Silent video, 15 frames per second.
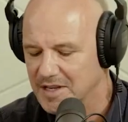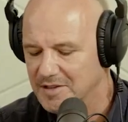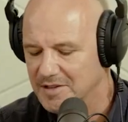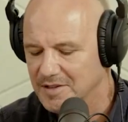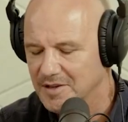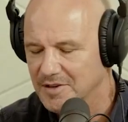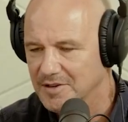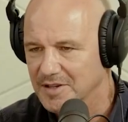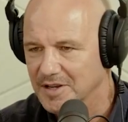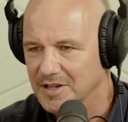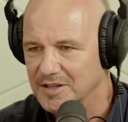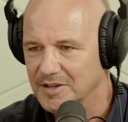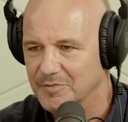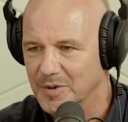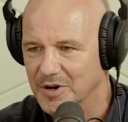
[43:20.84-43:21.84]
earlier,
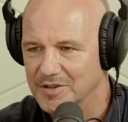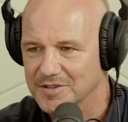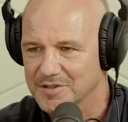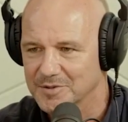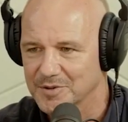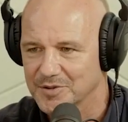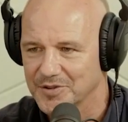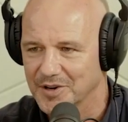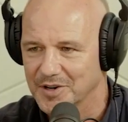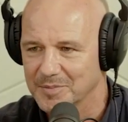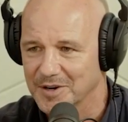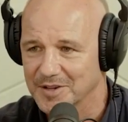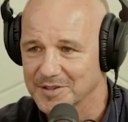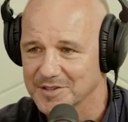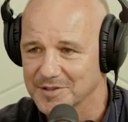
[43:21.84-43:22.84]
live by the sword, die
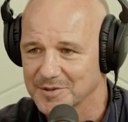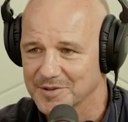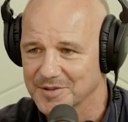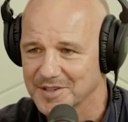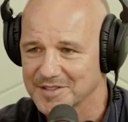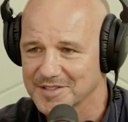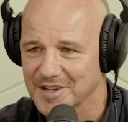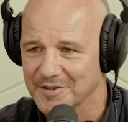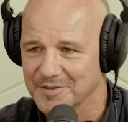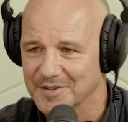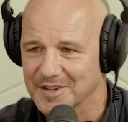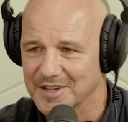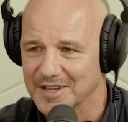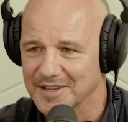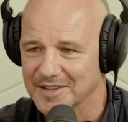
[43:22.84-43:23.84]
by the sword. Well, there's
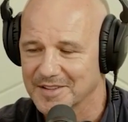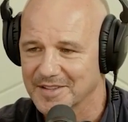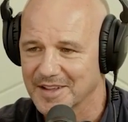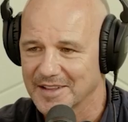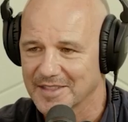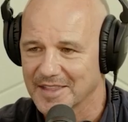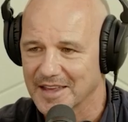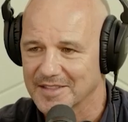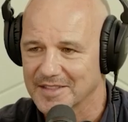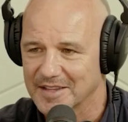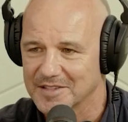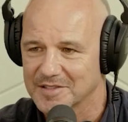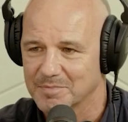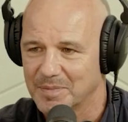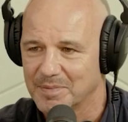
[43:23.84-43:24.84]
definitely
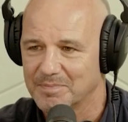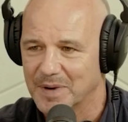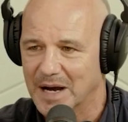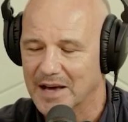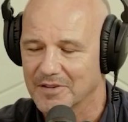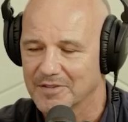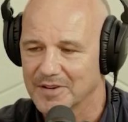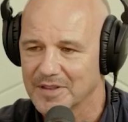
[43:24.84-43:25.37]
part of it.